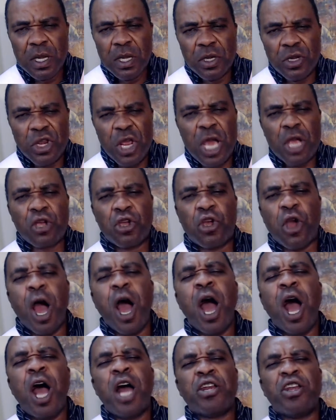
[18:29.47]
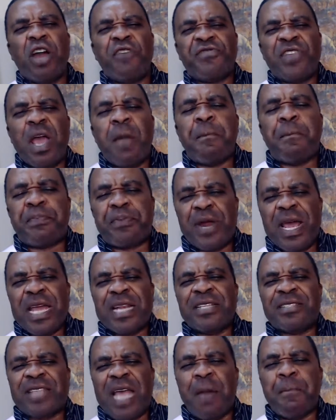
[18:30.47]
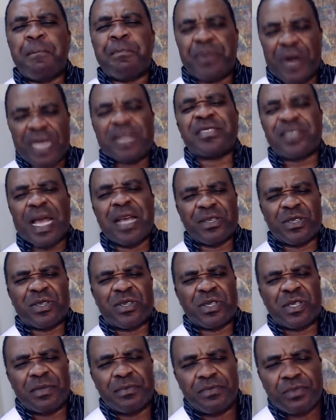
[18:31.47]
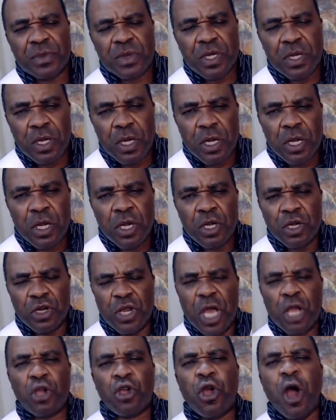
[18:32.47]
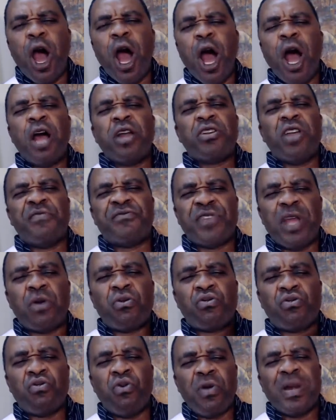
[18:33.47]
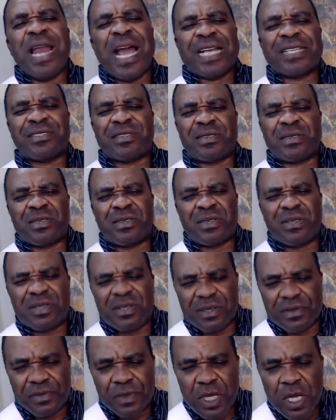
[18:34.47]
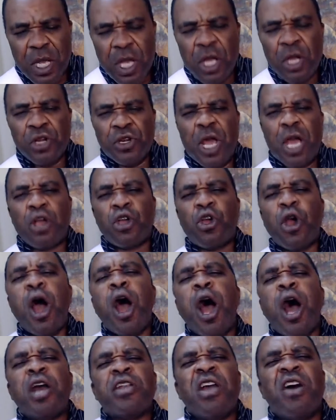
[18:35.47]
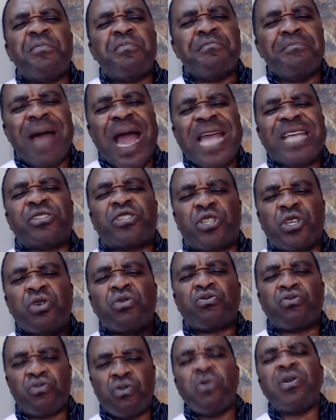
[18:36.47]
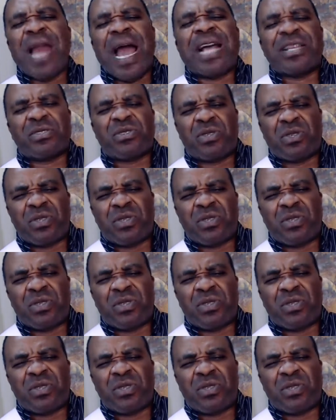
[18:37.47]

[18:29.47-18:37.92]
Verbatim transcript: The God of the prince and princess, the God of the rulers, the God of mighty rulers,